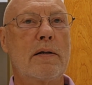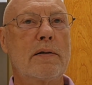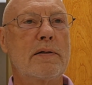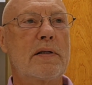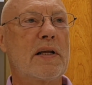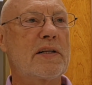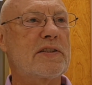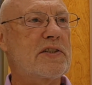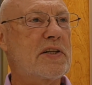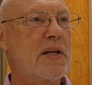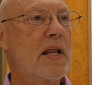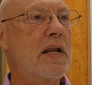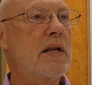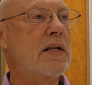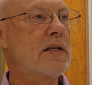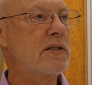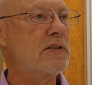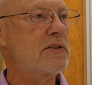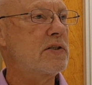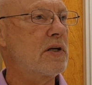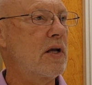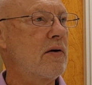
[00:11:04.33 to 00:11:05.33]

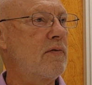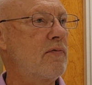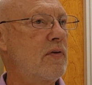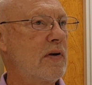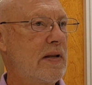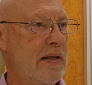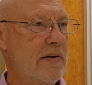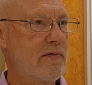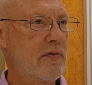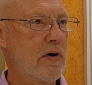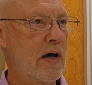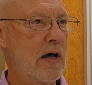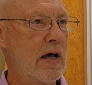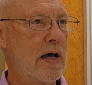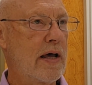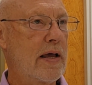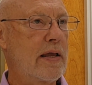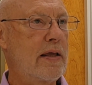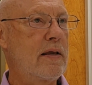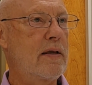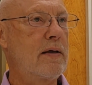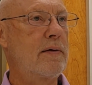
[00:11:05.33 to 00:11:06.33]
descendants of
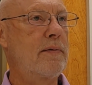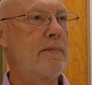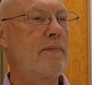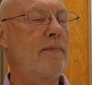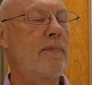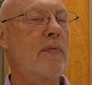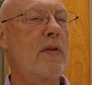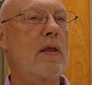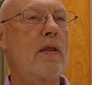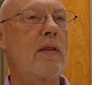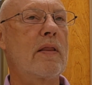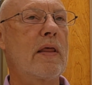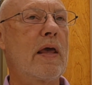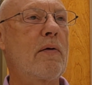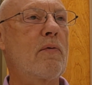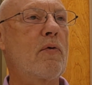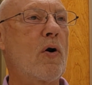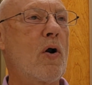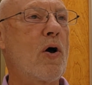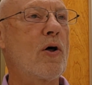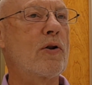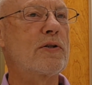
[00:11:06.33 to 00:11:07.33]
Levi. They
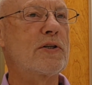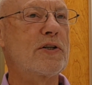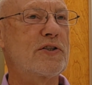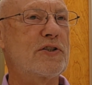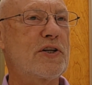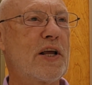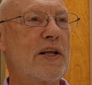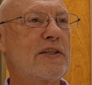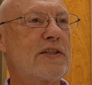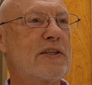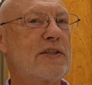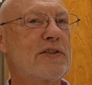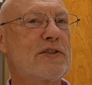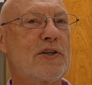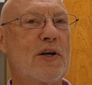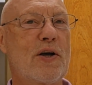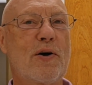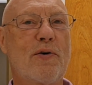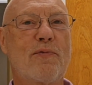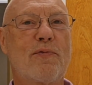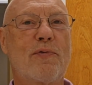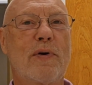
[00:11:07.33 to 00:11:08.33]
were all descendants
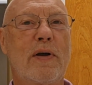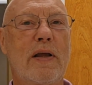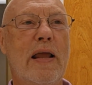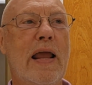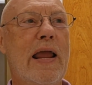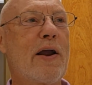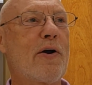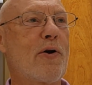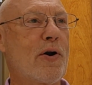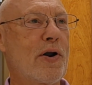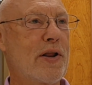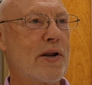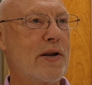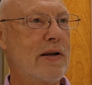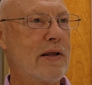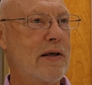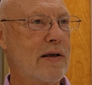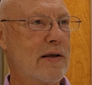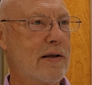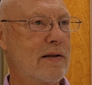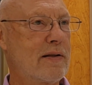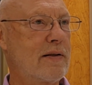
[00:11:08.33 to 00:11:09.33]
of Aaron,
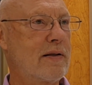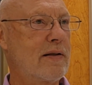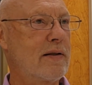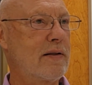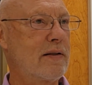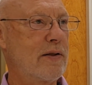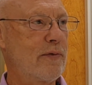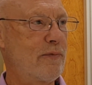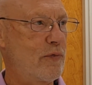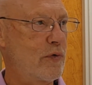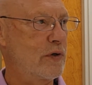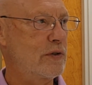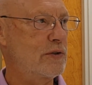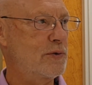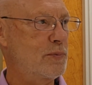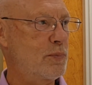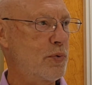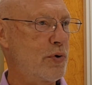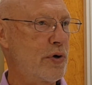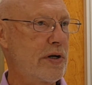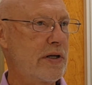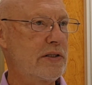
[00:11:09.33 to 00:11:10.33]
the first
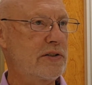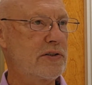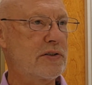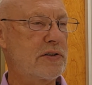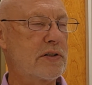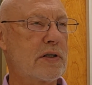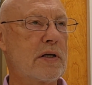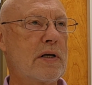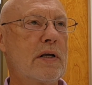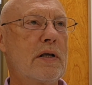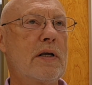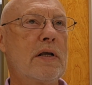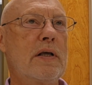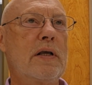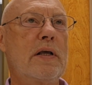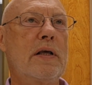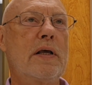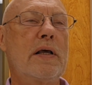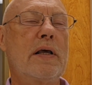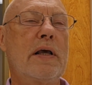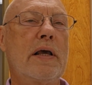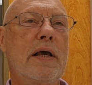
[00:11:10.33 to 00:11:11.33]
priest.
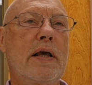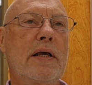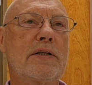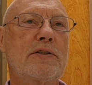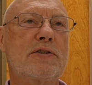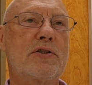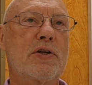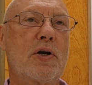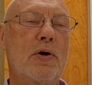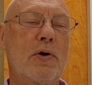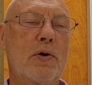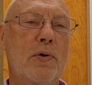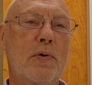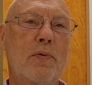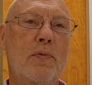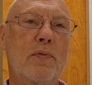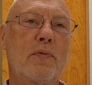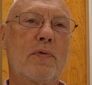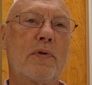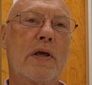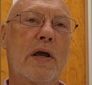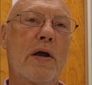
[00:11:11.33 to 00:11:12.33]
And
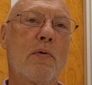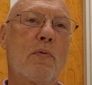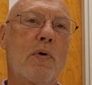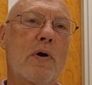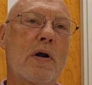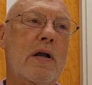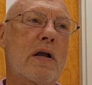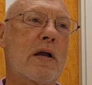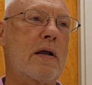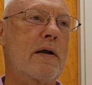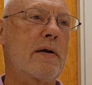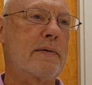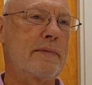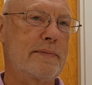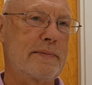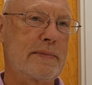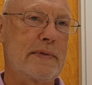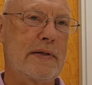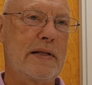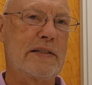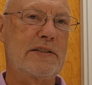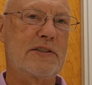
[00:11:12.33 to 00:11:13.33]
so there were,
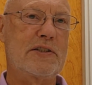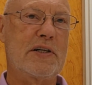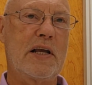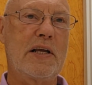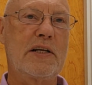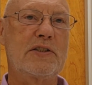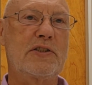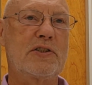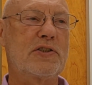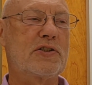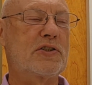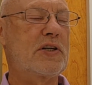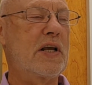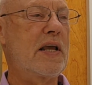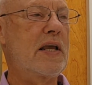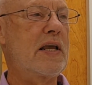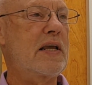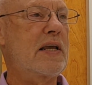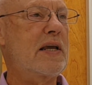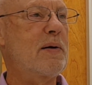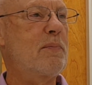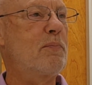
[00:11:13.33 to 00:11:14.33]
let's say, just
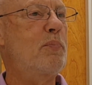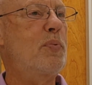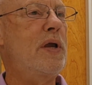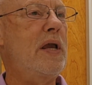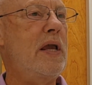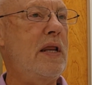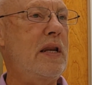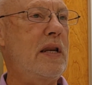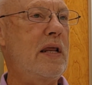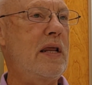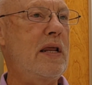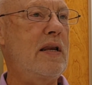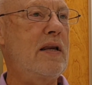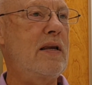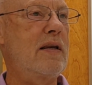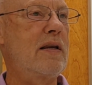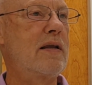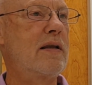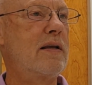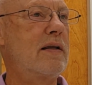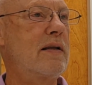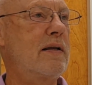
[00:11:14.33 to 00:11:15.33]
say, competing